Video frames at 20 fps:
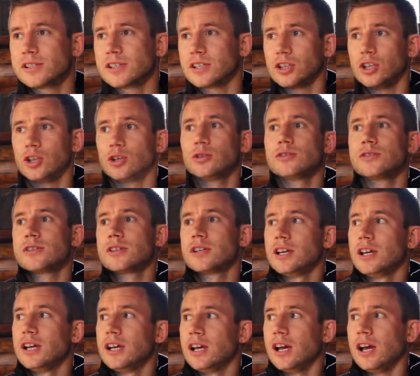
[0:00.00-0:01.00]
us close
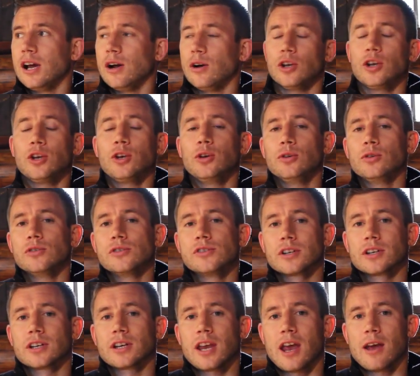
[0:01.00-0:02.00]
our
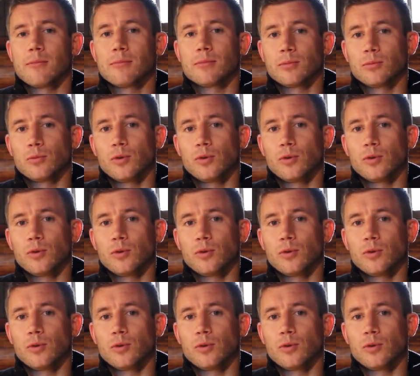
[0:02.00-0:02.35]
huge camp